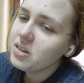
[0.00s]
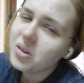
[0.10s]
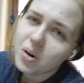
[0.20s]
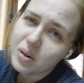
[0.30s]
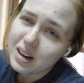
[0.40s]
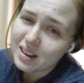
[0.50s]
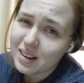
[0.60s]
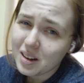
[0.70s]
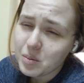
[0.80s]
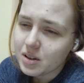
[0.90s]
You know what I
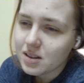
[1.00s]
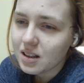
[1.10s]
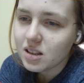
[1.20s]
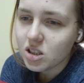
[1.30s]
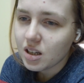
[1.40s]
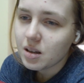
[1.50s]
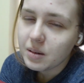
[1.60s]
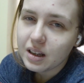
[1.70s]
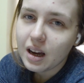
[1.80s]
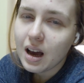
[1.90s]
think about slut shaming.